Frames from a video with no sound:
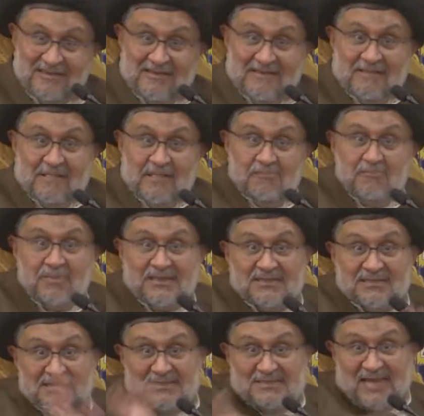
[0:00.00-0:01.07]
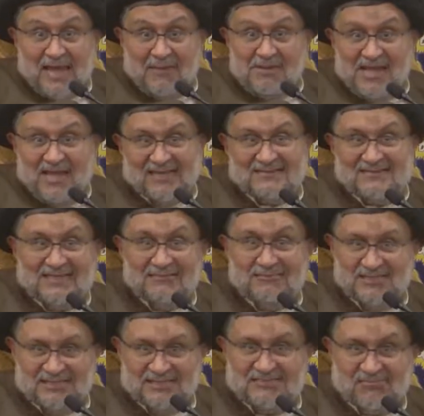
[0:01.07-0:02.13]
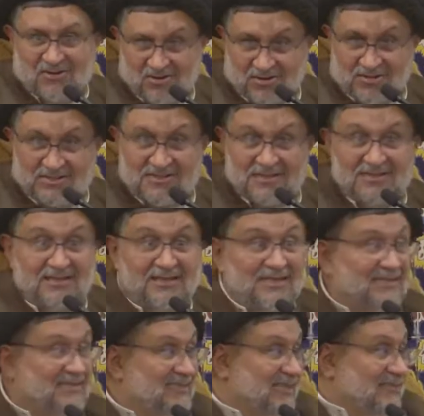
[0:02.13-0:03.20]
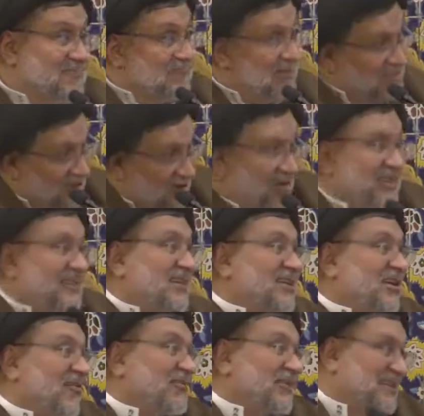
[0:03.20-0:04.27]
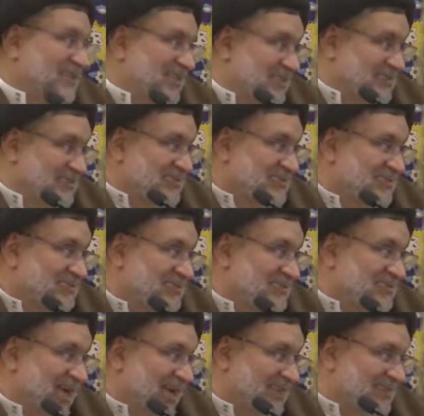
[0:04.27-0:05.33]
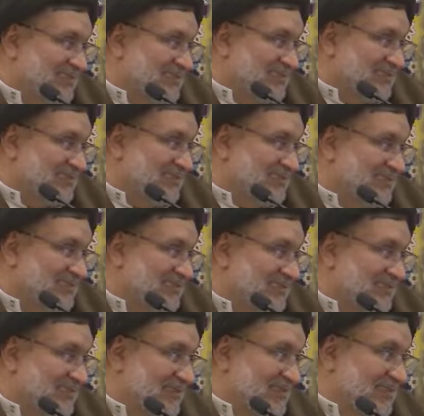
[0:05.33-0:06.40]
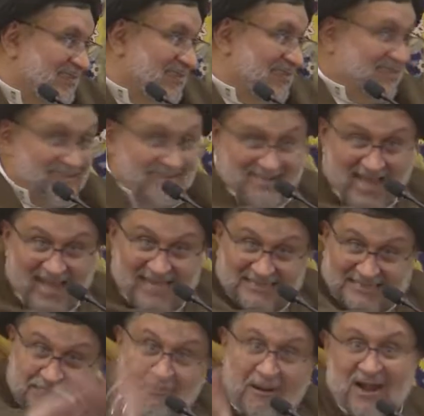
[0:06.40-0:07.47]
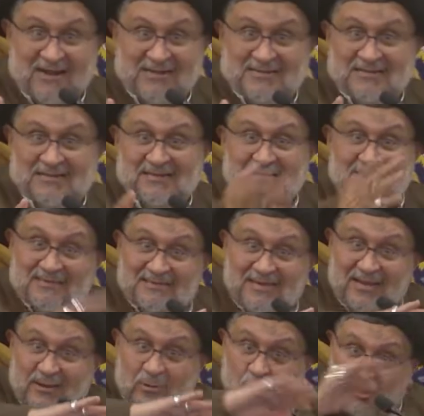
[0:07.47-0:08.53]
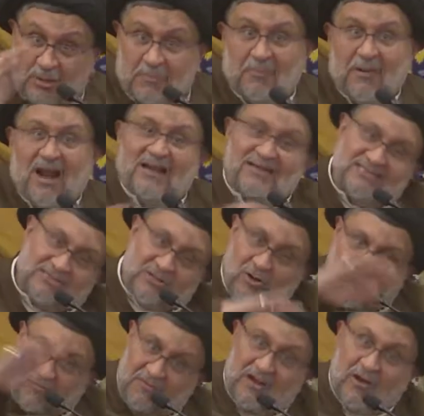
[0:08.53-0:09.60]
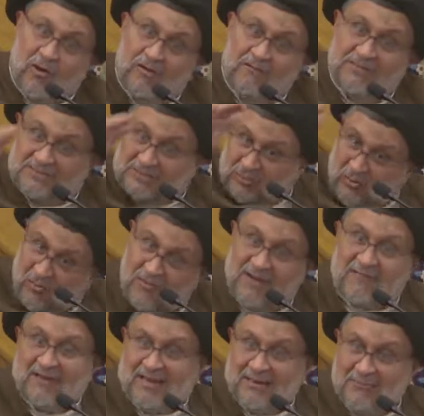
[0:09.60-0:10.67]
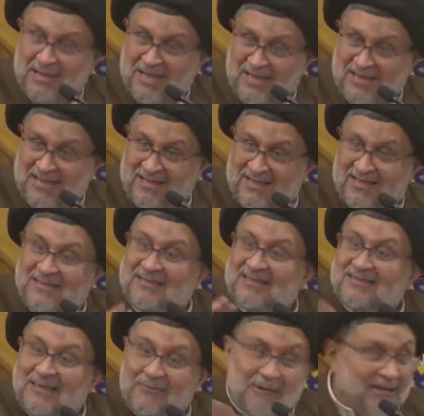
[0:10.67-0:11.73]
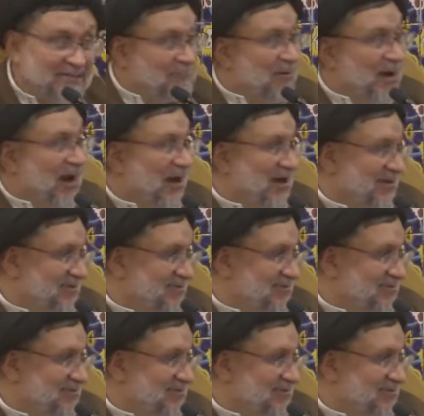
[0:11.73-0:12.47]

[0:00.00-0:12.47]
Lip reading: But Nizam-e-Ahsan means what? That majority of it is nice. Nice part, the good part is always overwhelming the bad part.